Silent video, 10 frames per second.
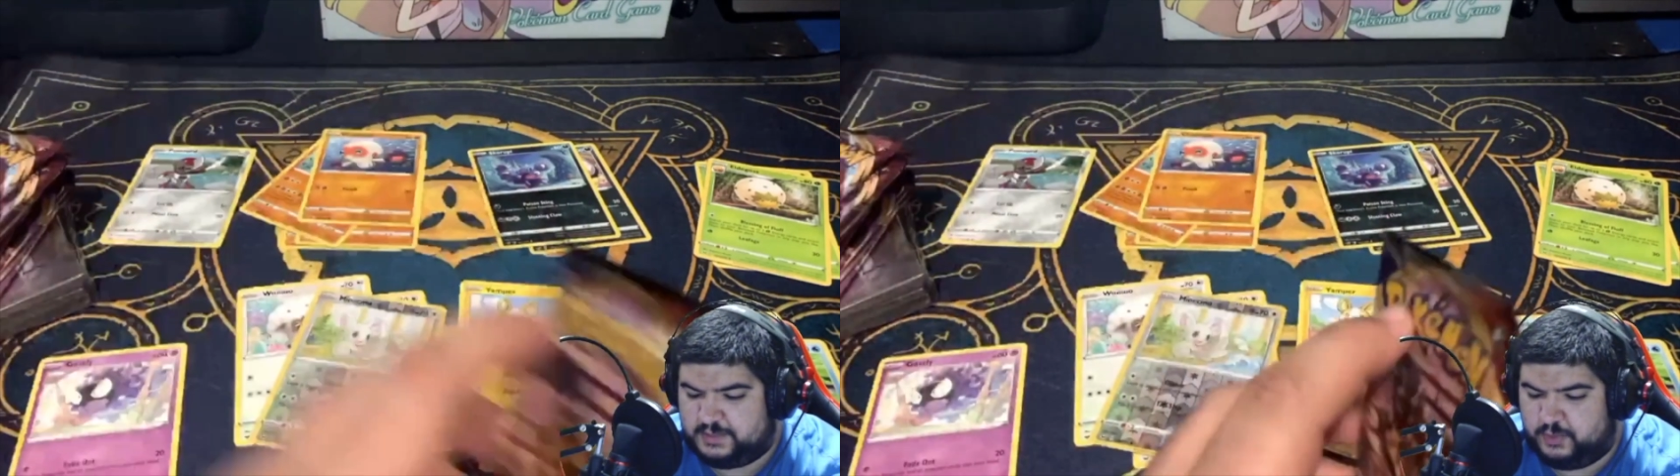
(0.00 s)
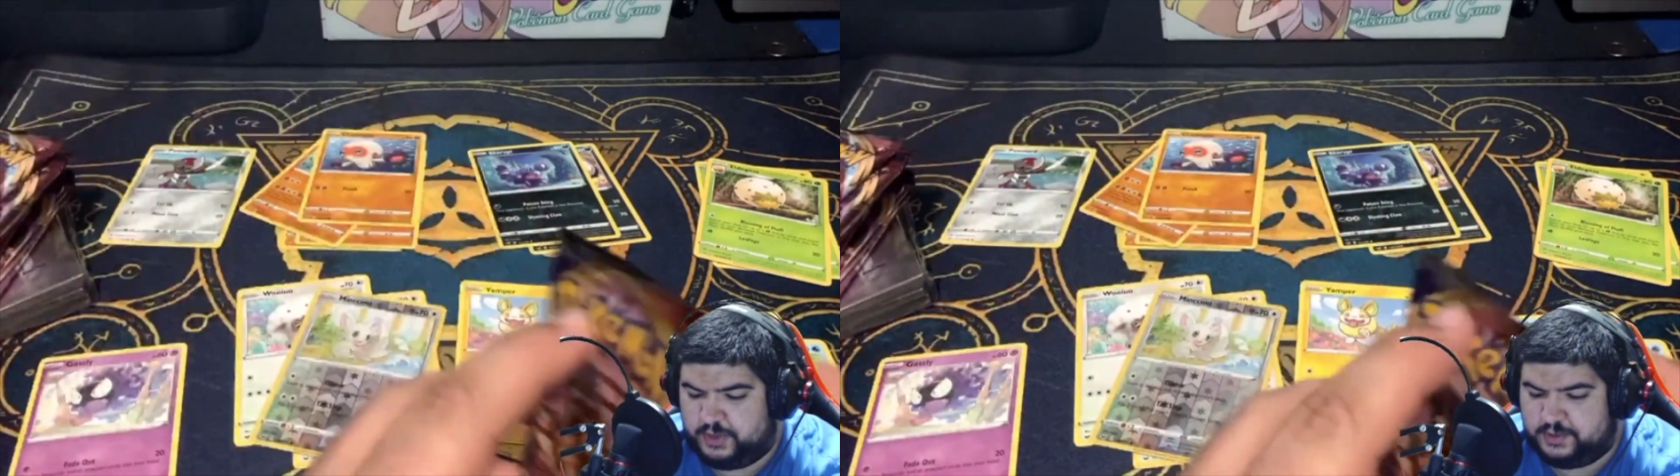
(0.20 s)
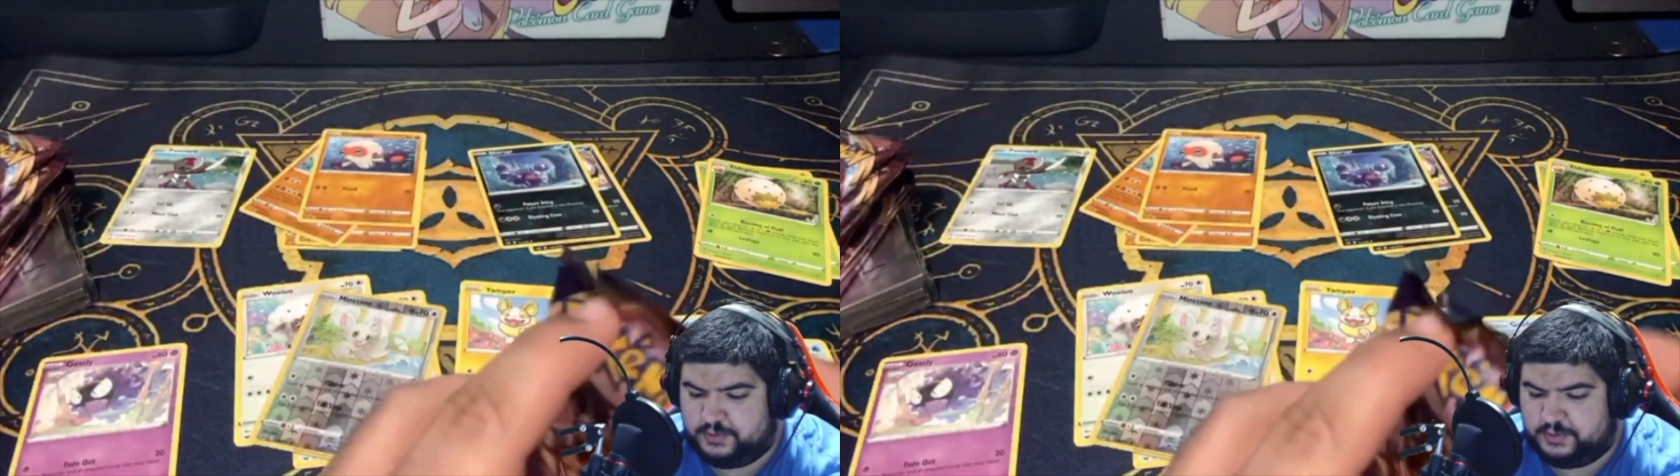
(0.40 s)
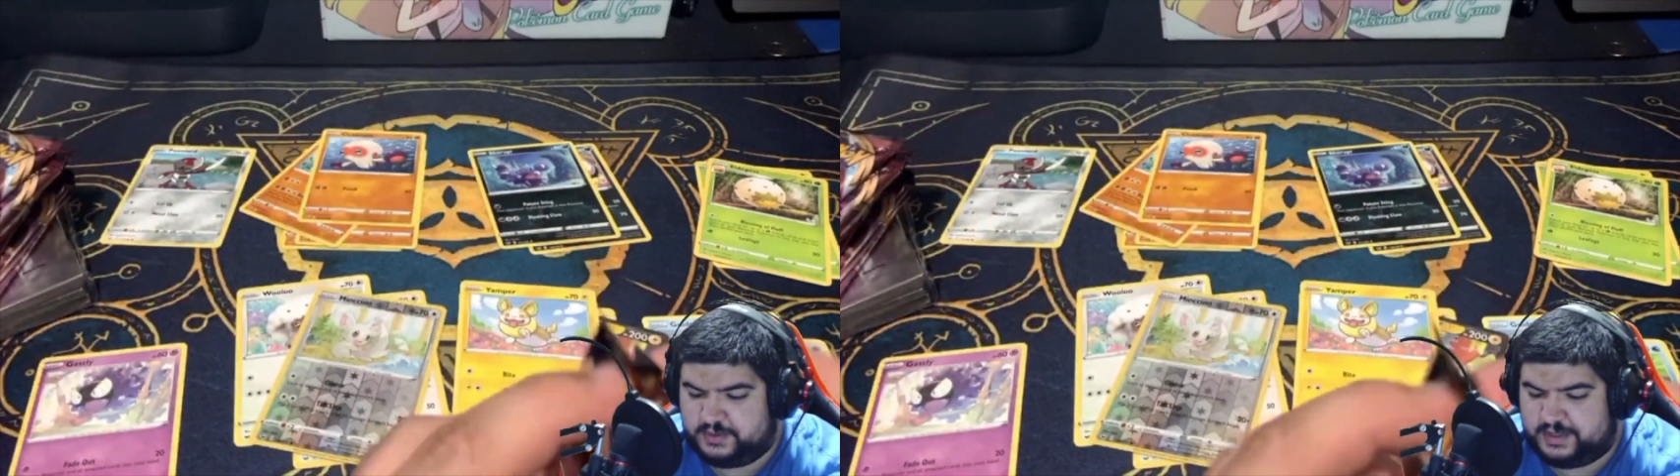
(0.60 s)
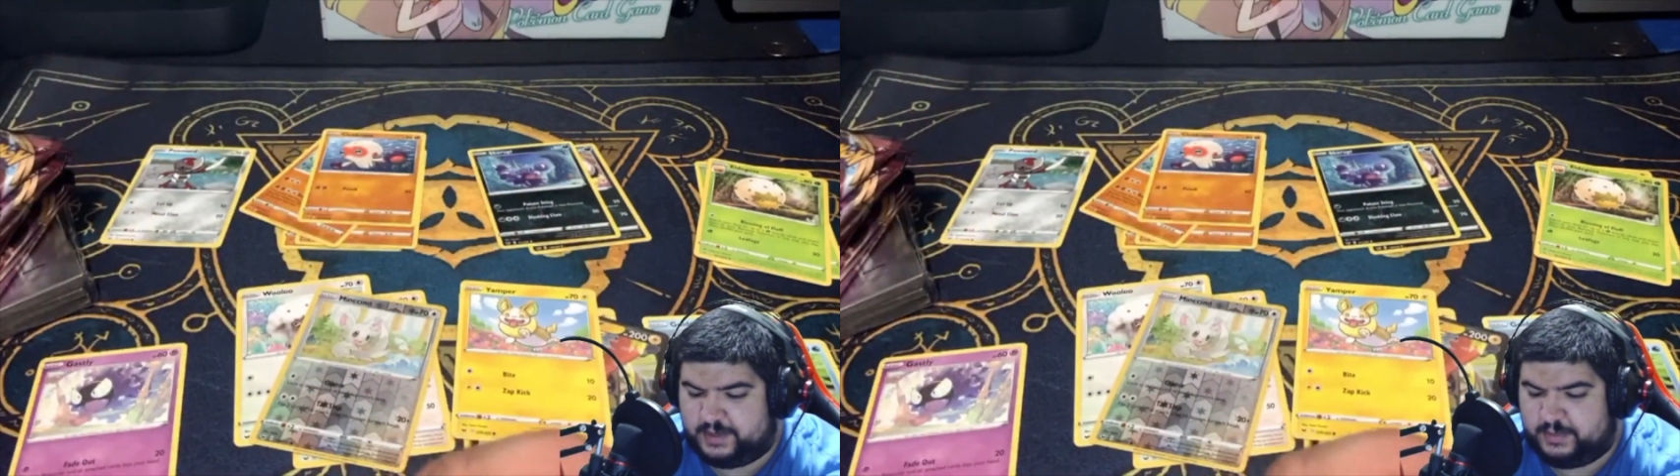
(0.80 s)
pretty cool.
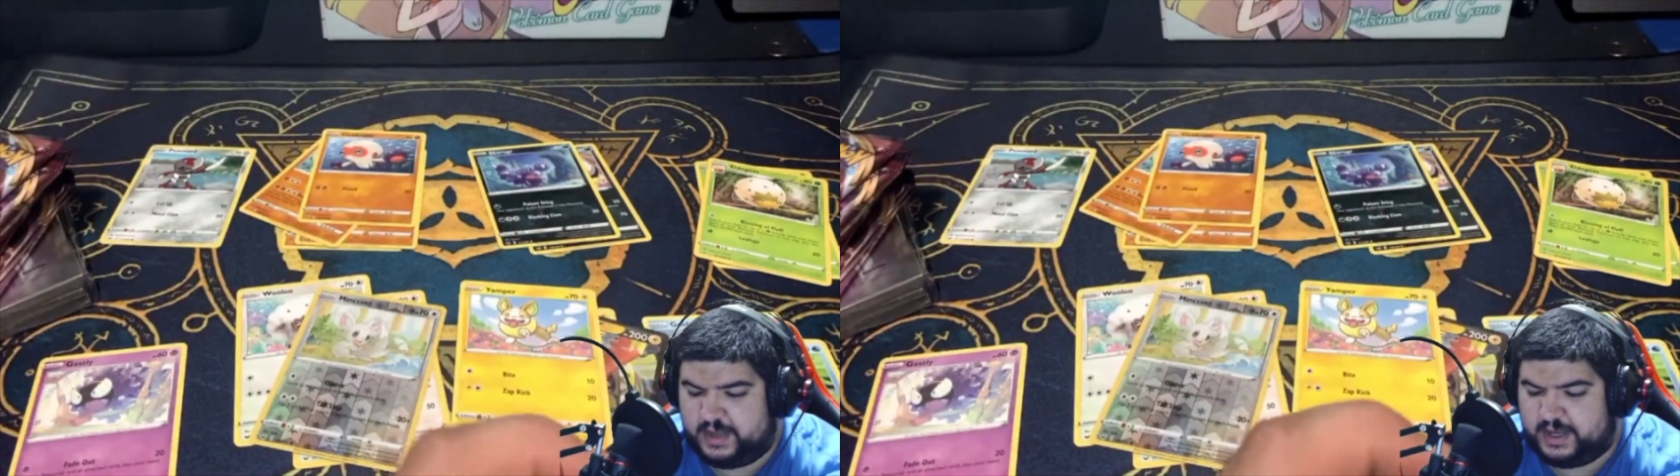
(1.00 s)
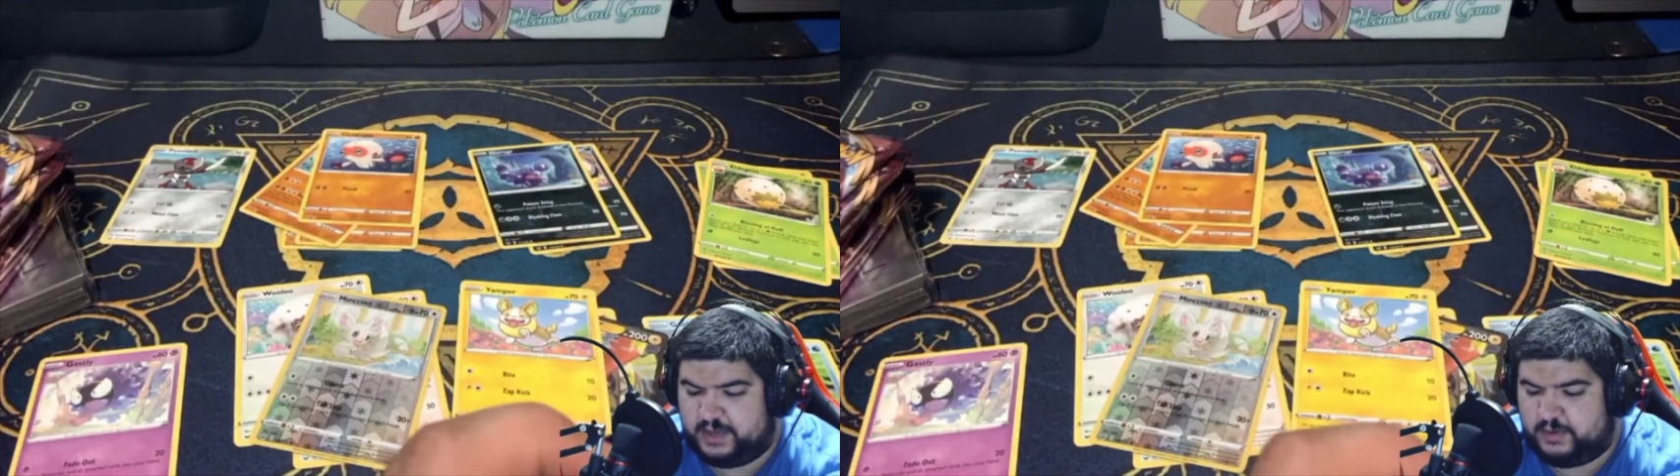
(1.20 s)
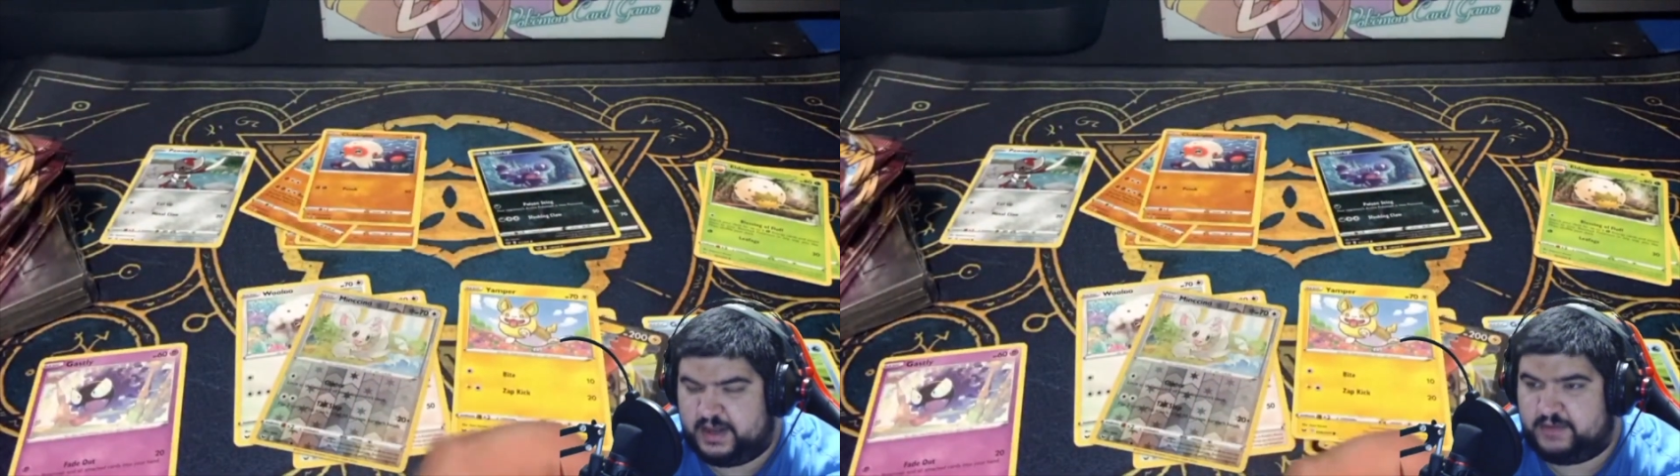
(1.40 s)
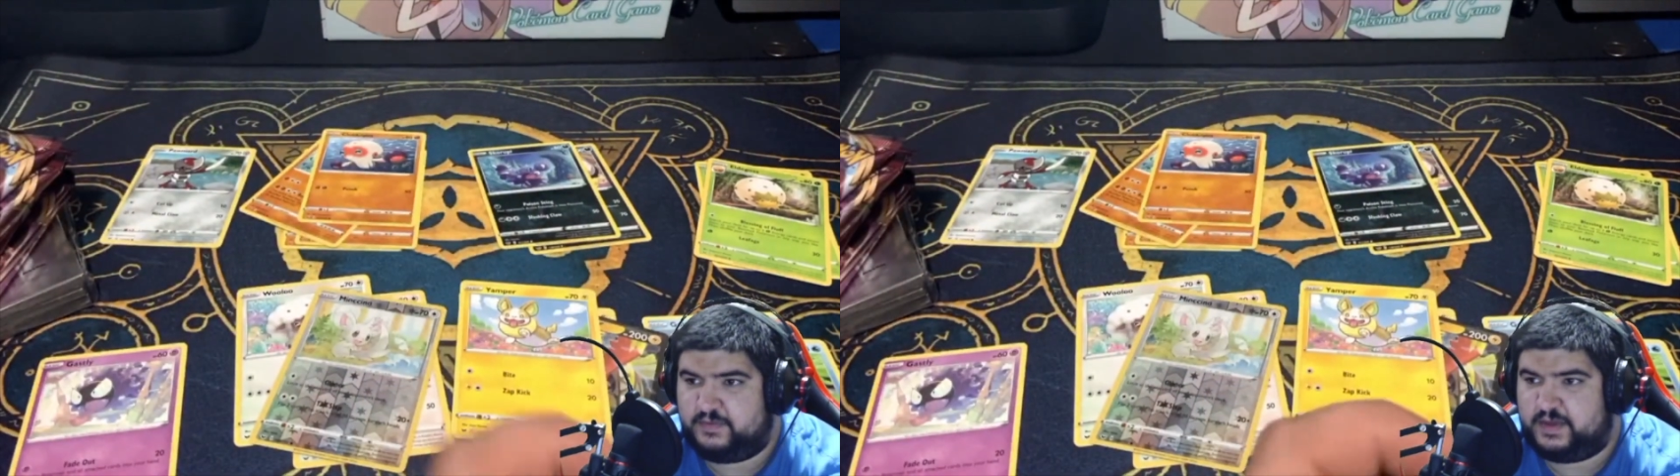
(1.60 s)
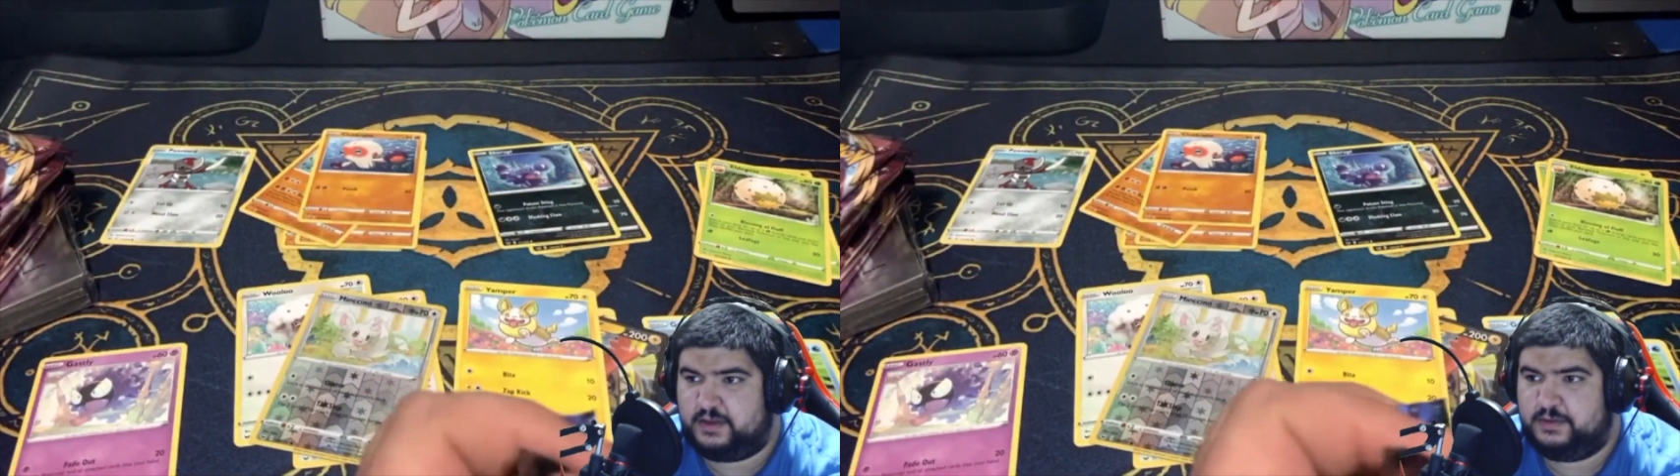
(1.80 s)
Second pack in, we already have a
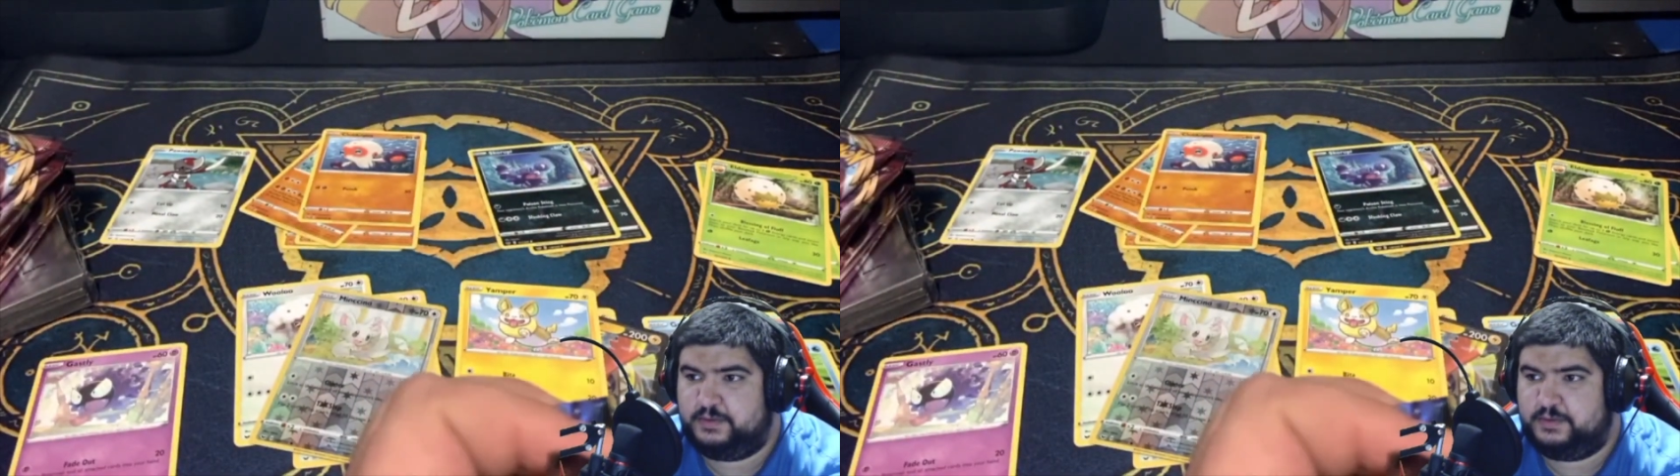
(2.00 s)
V.